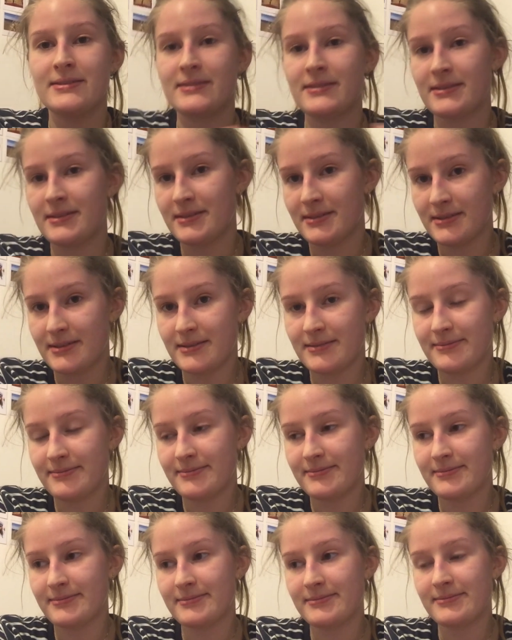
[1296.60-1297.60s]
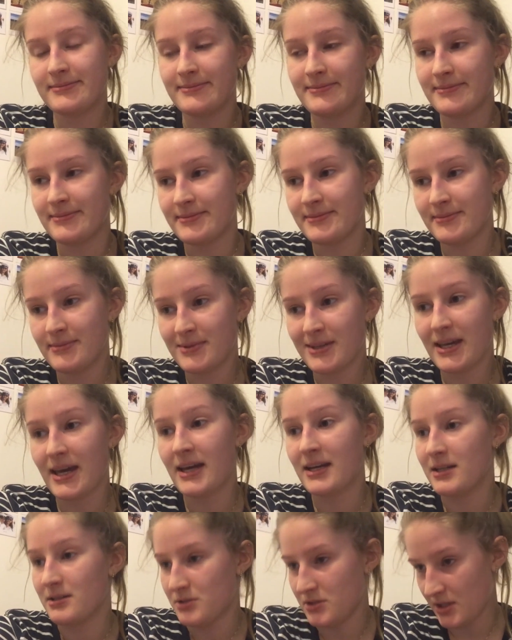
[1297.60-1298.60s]
Kind of sucks, but I
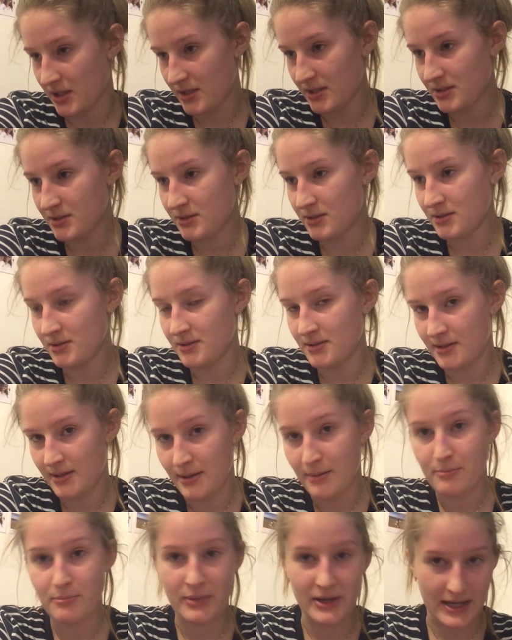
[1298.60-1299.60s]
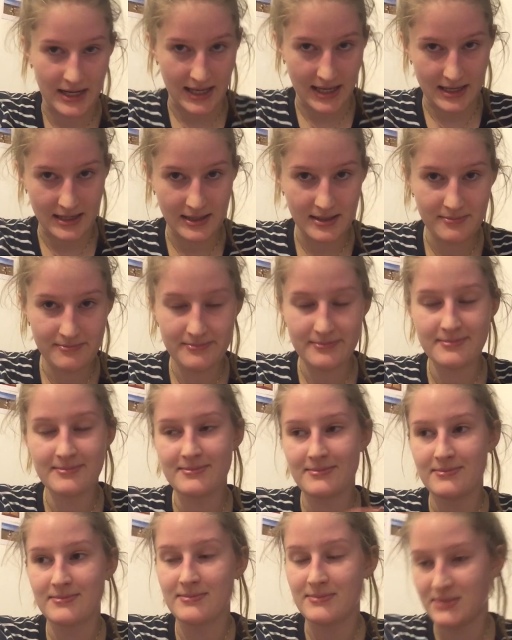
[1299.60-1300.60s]
get it. Still sucks
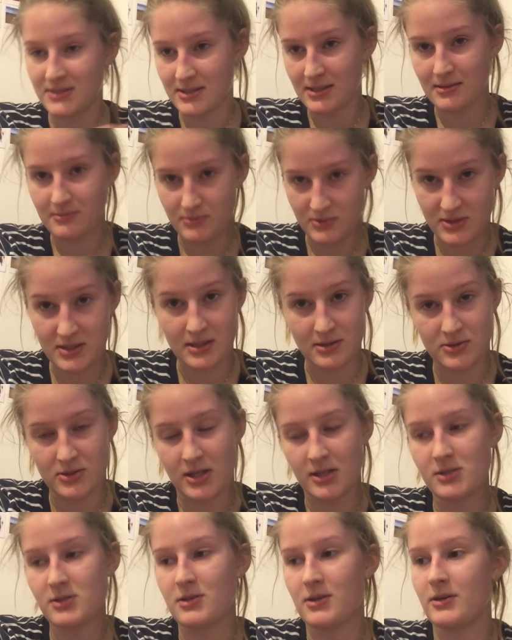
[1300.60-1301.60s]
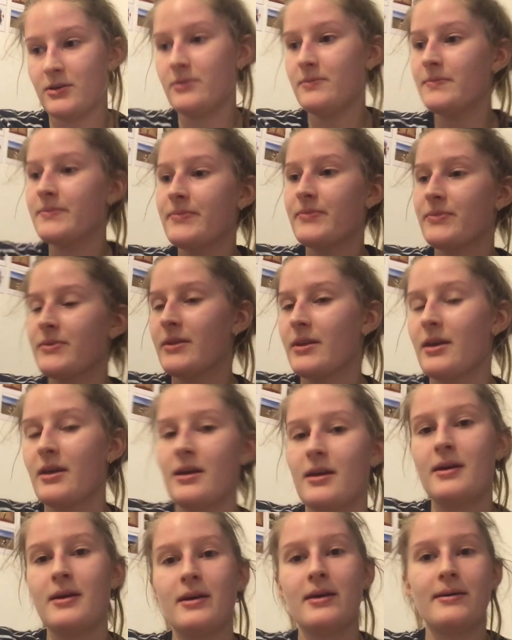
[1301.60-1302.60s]
though.
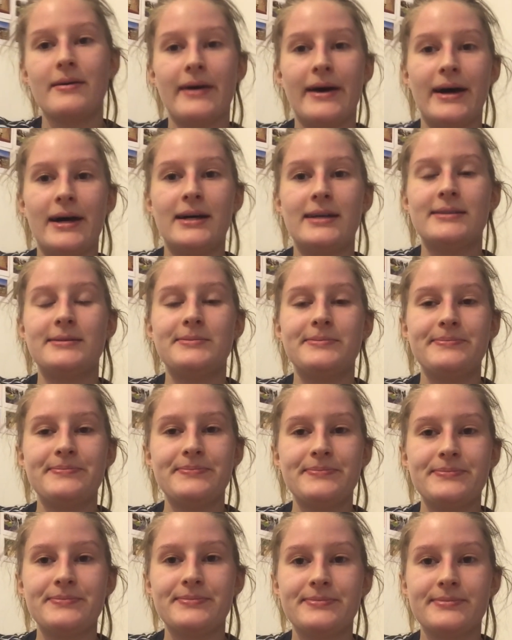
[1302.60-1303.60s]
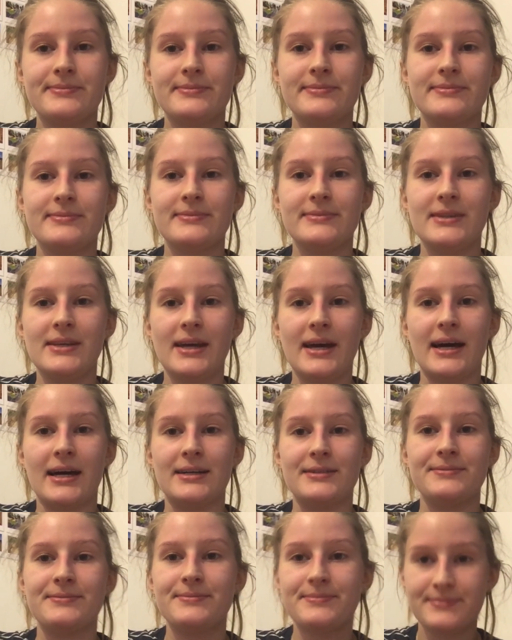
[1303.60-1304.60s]
Yeah.
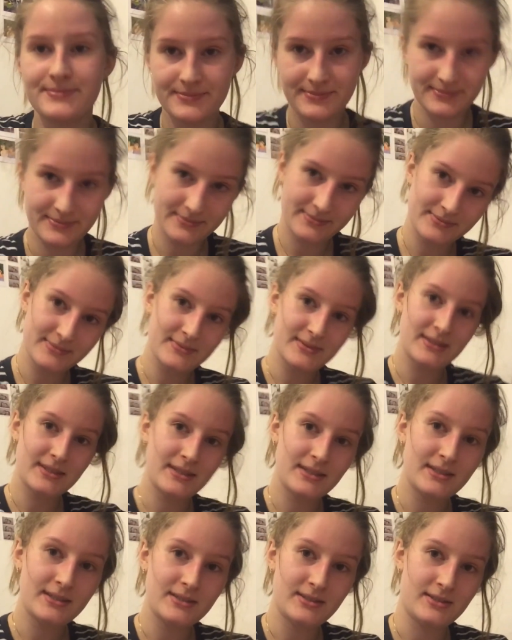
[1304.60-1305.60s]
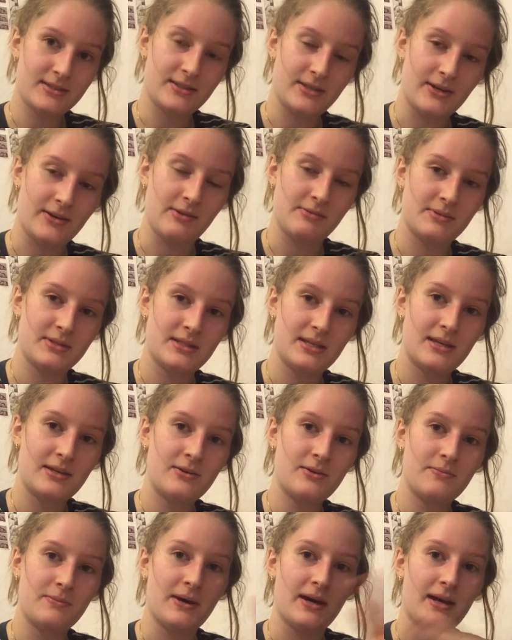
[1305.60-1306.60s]
So I'm saying goodbye looking
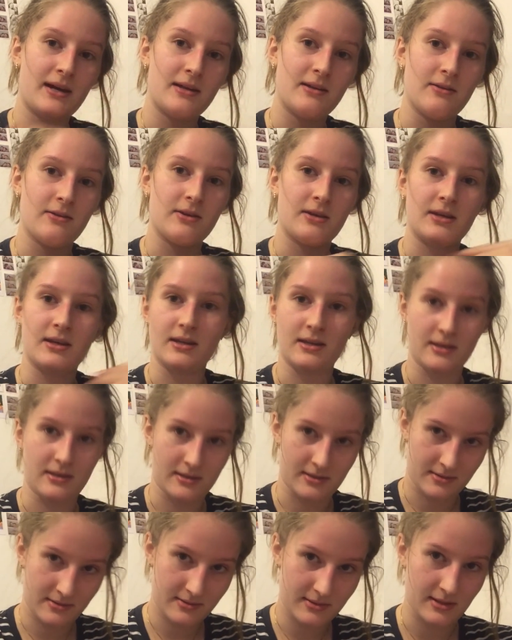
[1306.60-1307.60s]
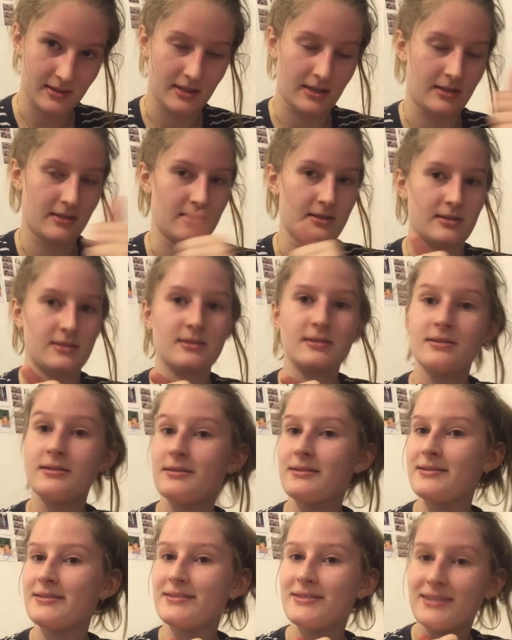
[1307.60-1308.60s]
like this.
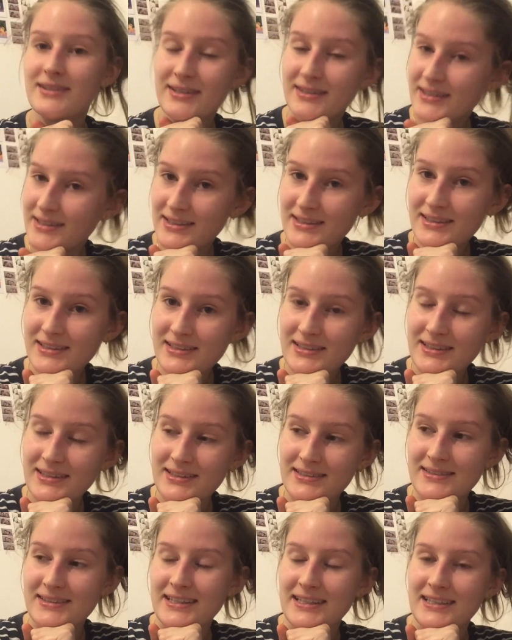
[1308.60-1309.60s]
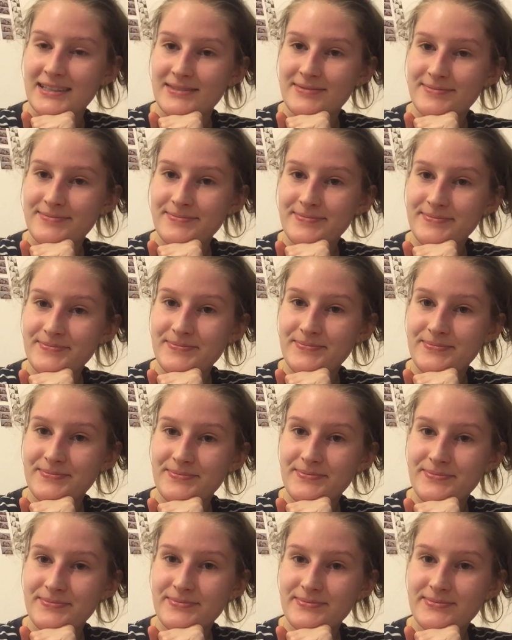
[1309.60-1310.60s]
Alright. I'll hope
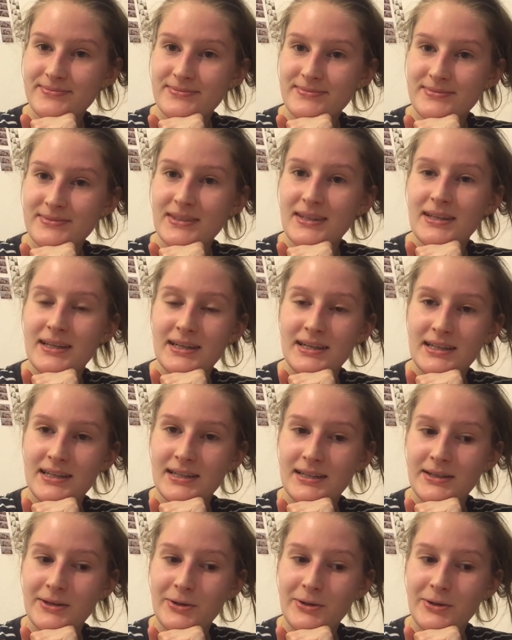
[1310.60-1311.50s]
to make some more